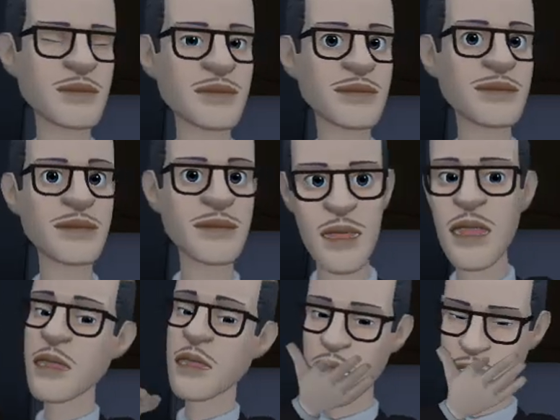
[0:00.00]
Oh yes
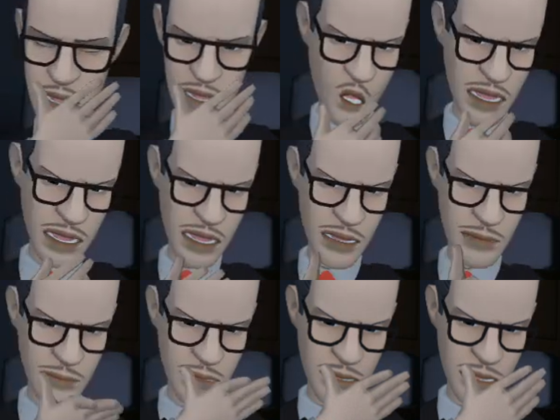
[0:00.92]
I get the way,
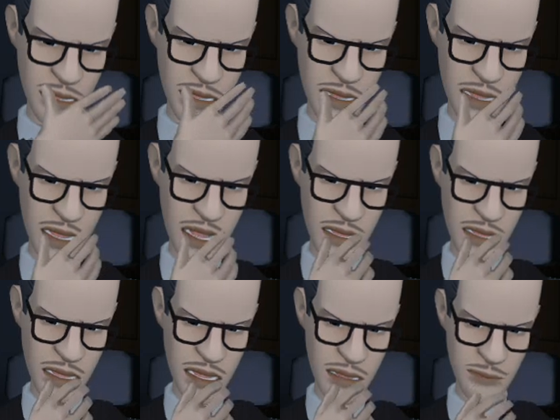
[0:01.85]
I can destroy
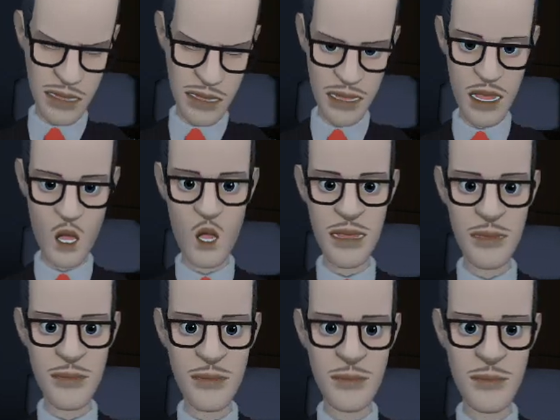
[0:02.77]
Red Boy now.
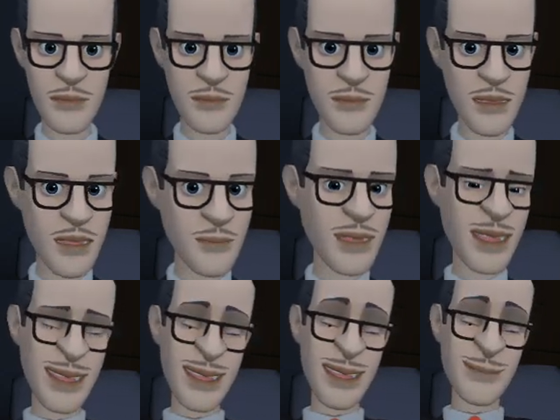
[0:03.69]
Red Boy
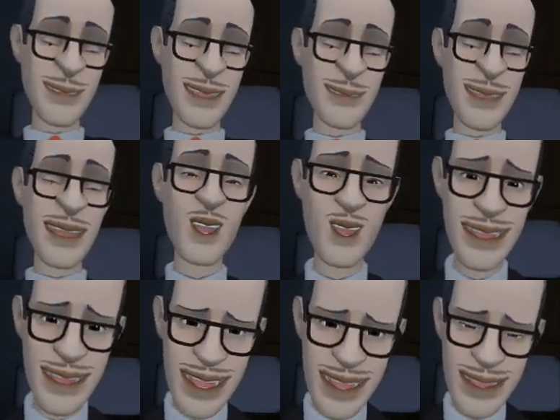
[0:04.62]
I am coming to
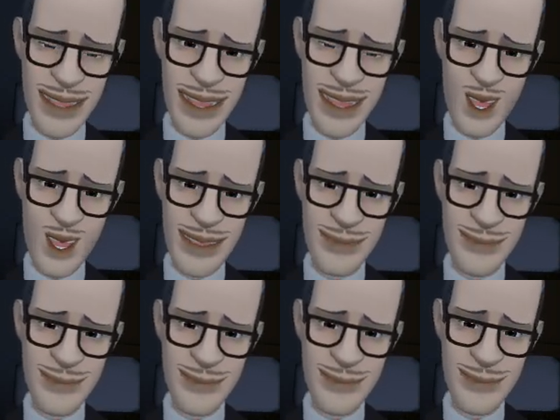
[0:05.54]
destroy you.
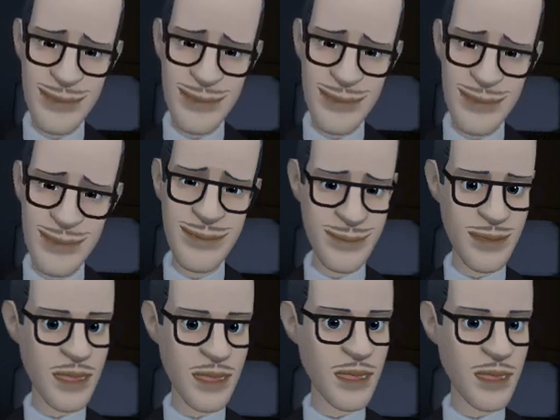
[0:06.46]

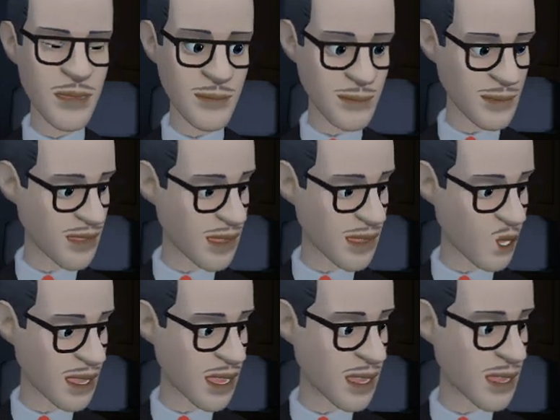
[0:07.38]
Yes, if he will
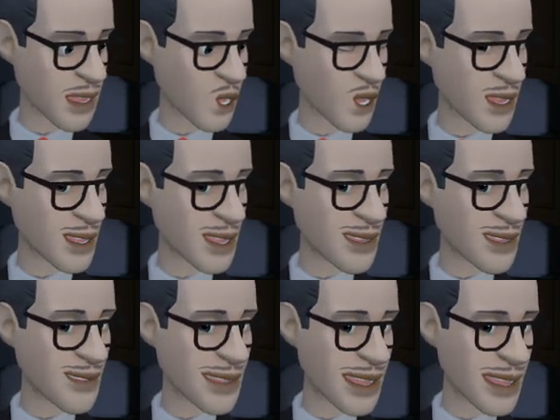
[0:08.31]
kiss to her
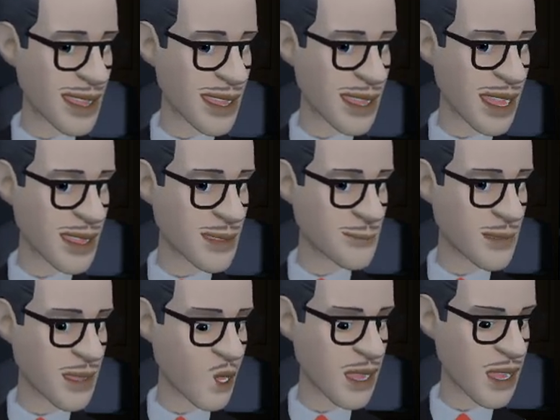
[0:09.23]
girlfriend three times he
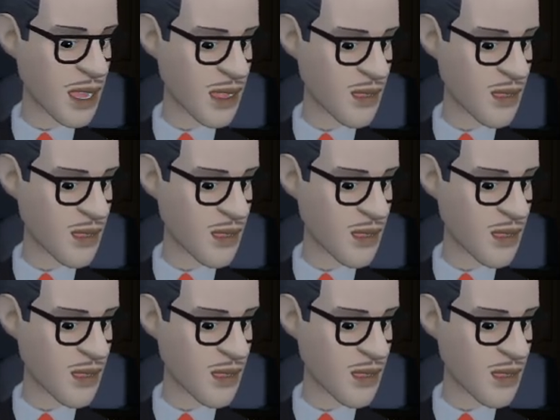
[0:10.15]
will convert